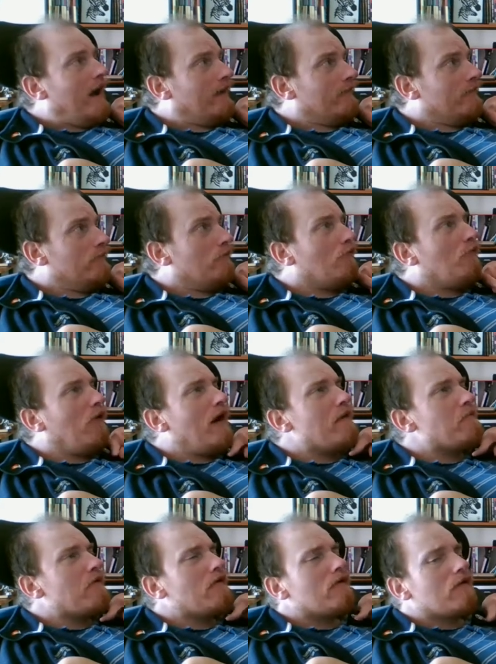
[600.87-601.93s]
and you
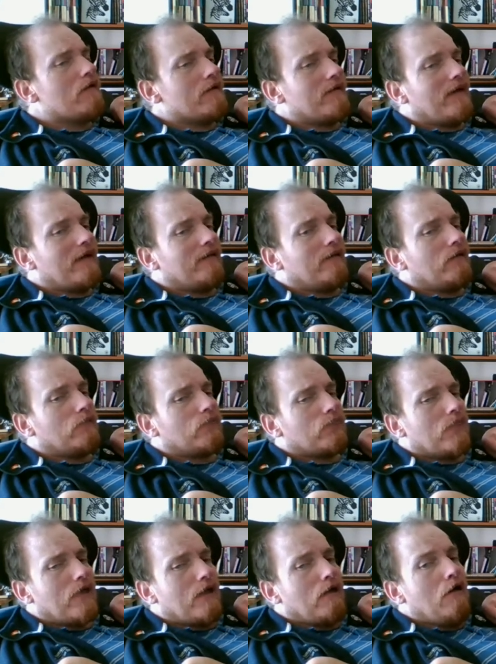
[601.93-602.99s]
haven't got
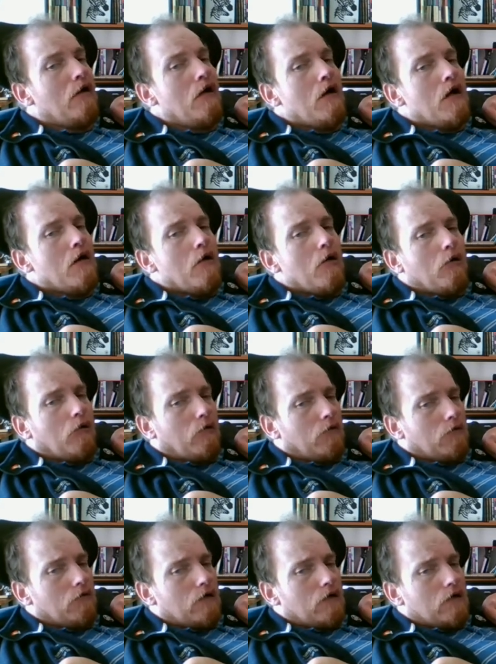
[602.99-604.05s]
anything
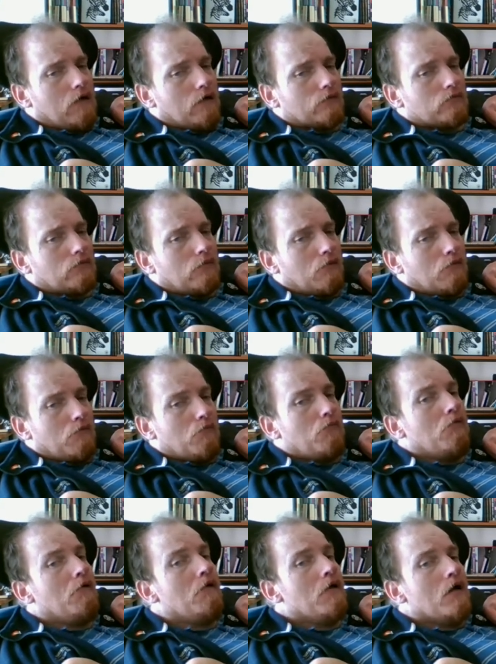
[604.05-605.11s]
or to